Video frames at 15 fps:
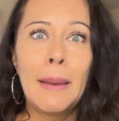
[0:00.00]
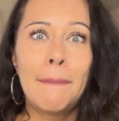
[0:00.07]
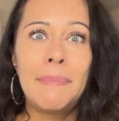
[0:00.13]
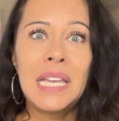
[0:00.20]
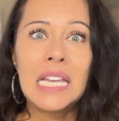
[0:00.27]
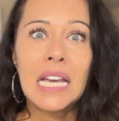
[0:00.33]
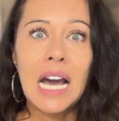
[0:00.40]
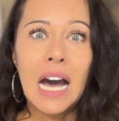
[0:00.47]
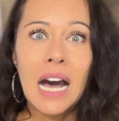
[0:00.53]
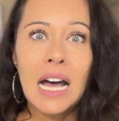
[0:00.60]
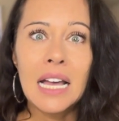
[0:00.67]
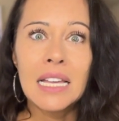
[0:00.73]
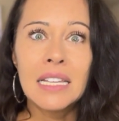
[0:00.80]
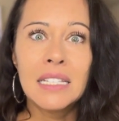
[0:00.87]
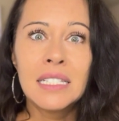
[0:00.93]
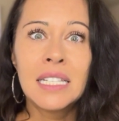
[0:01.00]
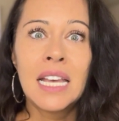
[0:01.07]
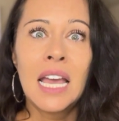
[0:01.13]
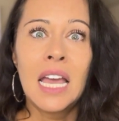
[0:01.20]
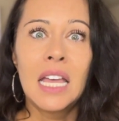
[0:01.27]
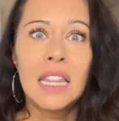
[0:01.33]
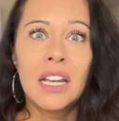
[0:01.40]
because
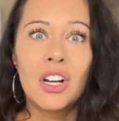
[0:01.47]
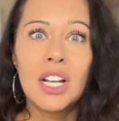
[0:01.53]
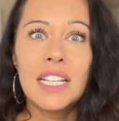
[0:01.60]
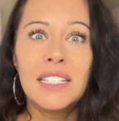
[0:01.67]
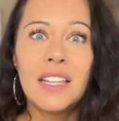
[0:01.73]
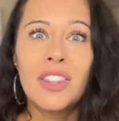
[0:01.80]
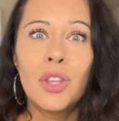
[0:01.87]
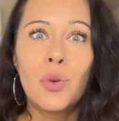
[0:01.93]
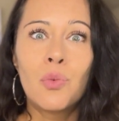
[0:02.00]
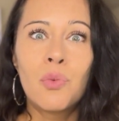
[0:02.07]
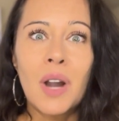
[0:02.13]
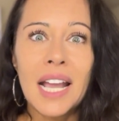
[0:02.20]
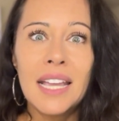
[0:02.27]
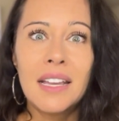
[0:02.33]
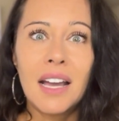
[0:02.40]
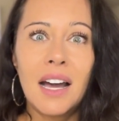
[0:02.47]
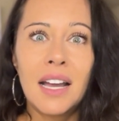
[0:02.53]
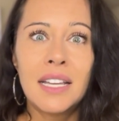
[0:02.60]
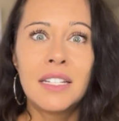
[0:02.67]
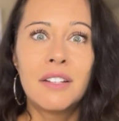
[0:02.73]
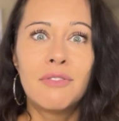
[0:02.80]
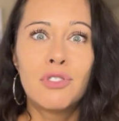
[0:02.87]
there isn't the right
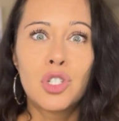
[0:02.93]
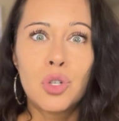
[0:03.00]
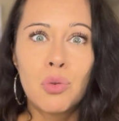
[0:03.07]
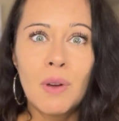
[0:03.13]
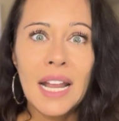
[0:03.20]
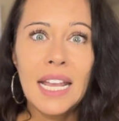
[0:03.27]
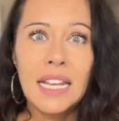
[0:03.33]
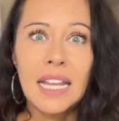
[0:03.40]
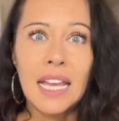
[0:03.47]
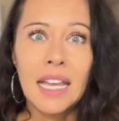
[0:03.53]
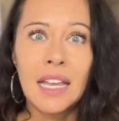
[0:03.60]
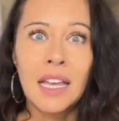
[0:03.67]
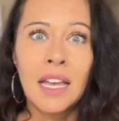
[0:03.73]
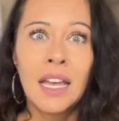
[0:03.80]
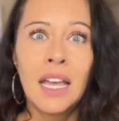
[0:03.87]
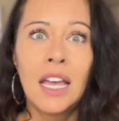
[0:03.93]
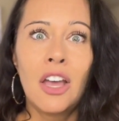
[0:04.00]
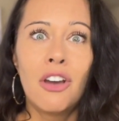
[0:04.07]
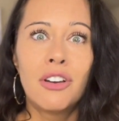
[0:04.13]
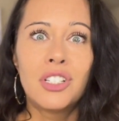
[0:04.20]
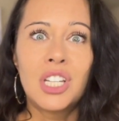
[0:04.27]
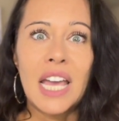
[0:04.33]
kind of training
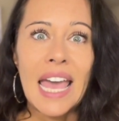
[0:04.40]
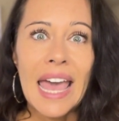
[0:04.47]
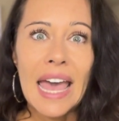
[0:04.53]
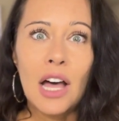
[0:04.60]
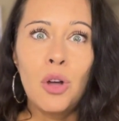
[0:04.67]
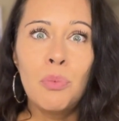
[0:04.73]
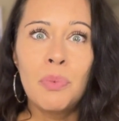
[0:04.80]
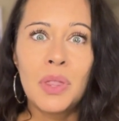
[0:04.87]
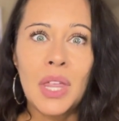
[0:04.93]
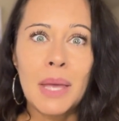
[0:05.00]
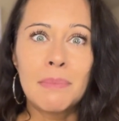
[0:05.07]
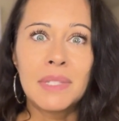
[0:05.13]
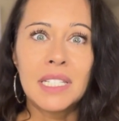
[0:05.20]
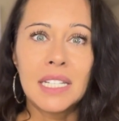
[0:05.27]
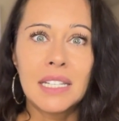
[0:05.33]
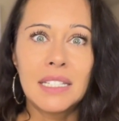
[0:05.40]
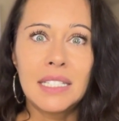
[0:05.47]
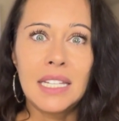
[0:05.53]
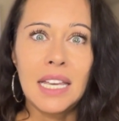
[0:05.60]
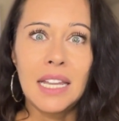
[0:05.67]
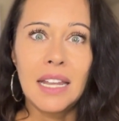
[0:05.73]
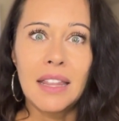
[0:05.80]
to help them
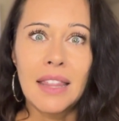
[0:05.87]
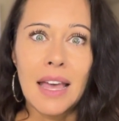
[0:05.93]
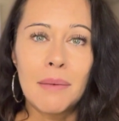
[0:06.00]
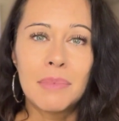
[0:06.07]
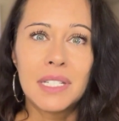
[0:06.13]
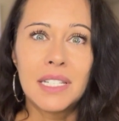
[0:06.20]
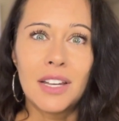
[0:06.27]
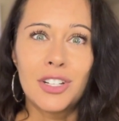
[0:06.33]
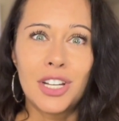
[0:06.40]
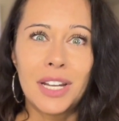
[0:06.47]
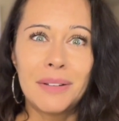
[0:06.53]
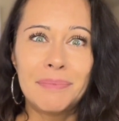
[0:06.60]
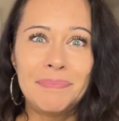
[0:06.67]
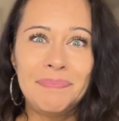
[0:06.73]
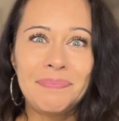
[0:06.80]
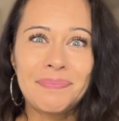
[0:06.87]
succeed in that position.